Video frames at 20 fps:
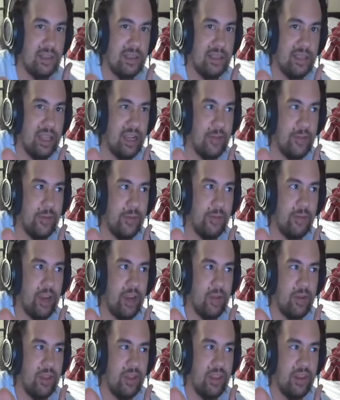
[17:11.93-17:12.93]
Like, comment,
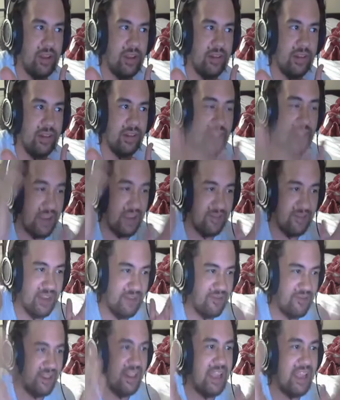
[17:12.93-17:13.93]
subscribe, all that nonsense, like I've said
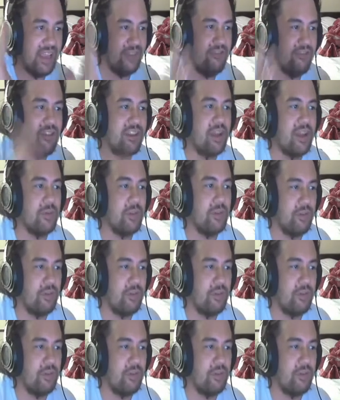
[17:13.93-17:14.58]
for the last three times in a